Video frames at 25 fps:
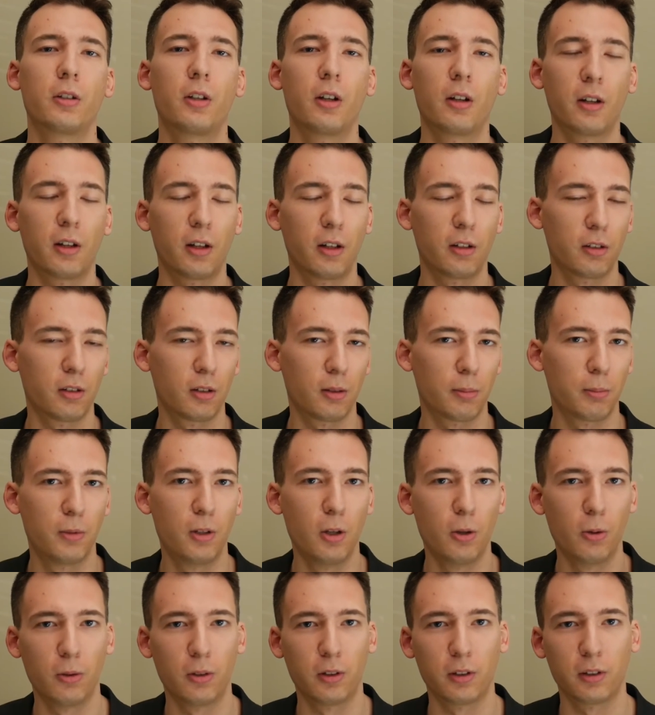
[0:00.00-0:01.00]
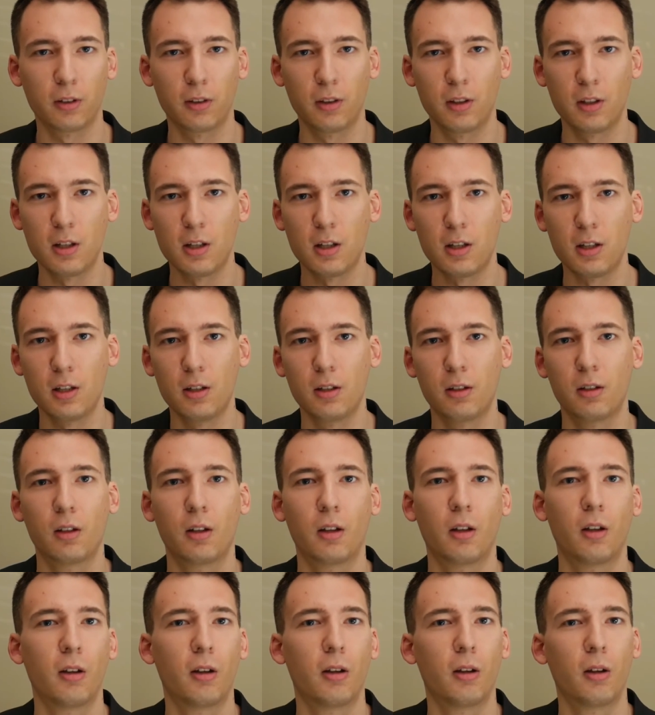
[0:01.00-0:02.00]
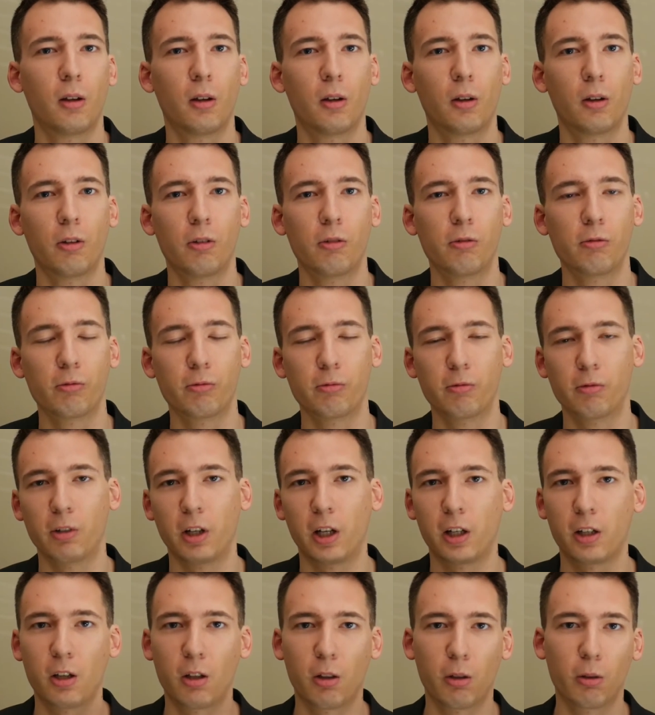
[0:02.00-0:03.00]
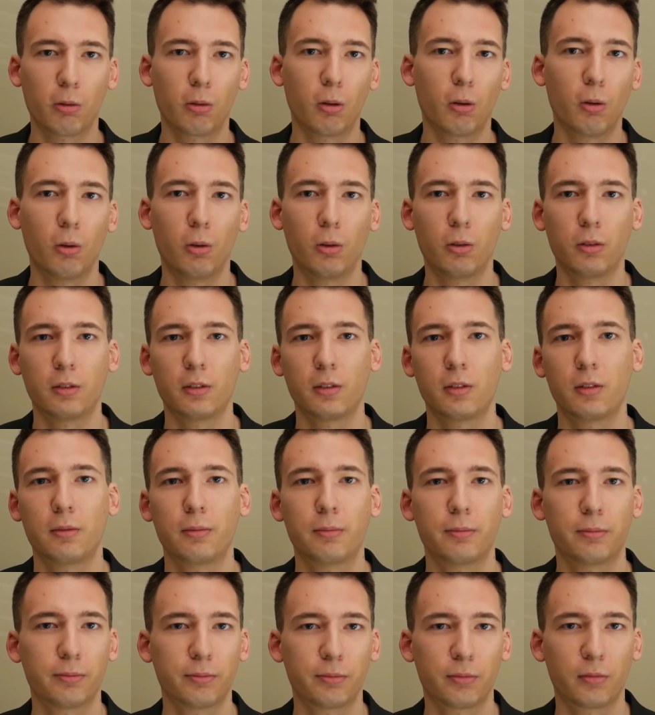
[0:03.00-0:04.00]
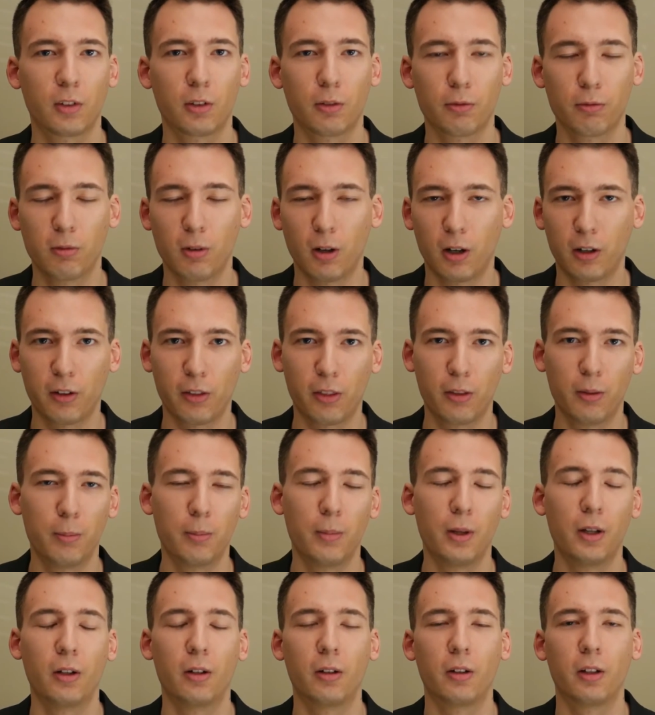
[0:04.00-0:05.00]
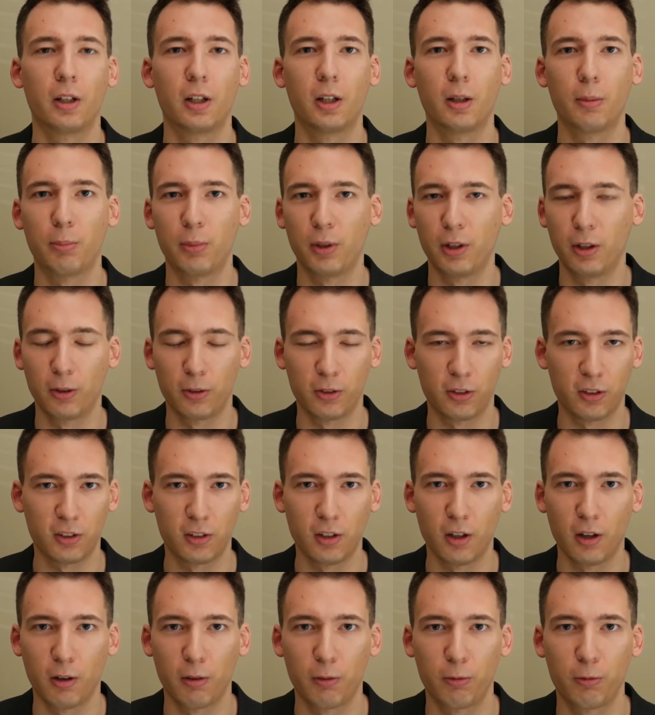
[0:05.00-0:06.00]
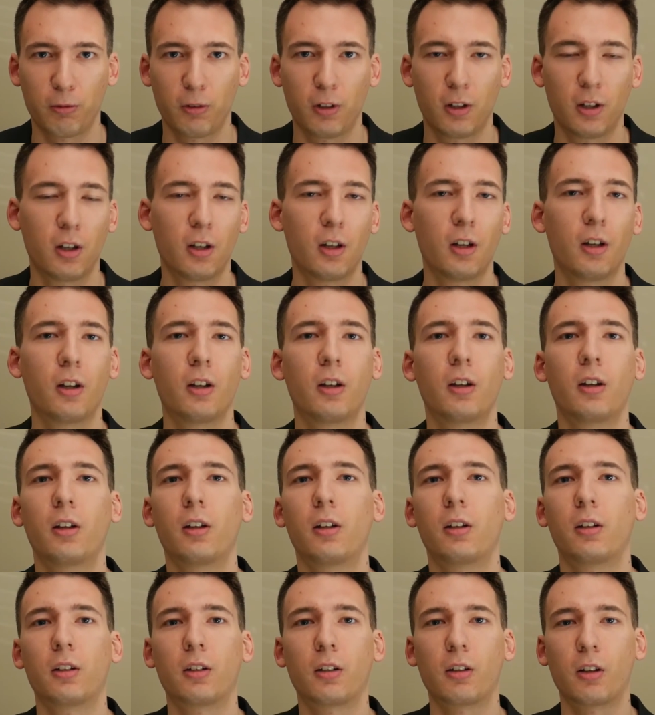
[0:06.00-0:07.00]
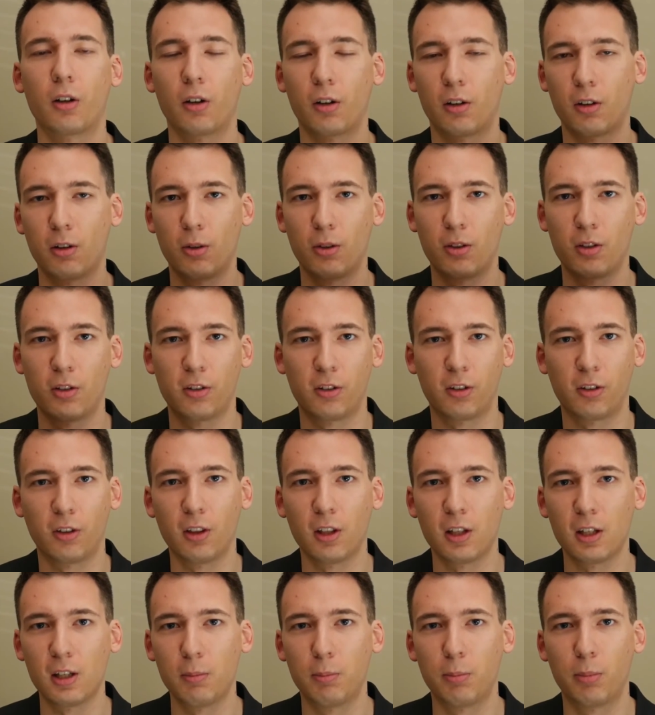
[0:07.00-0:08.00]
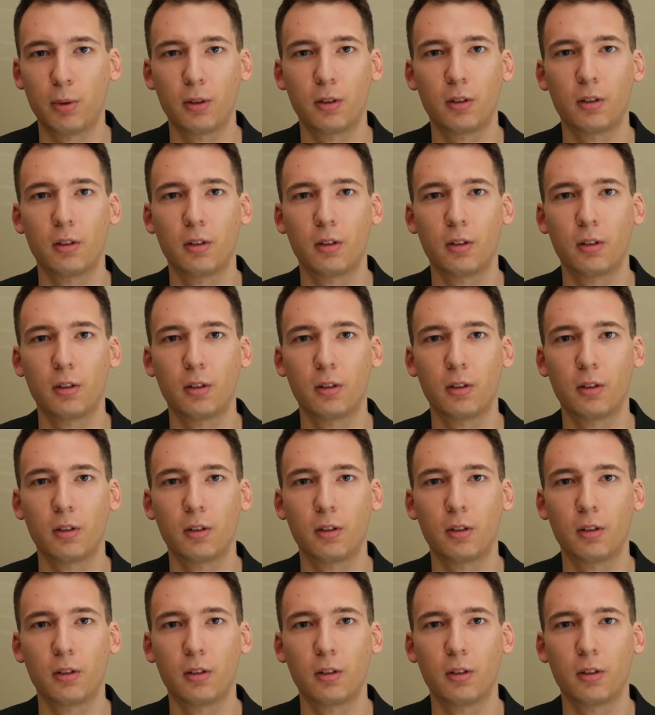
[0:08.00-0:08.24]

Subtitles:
going to end up doing the regular old run-of-the-mill hypno stuff. You're going to do the sleep,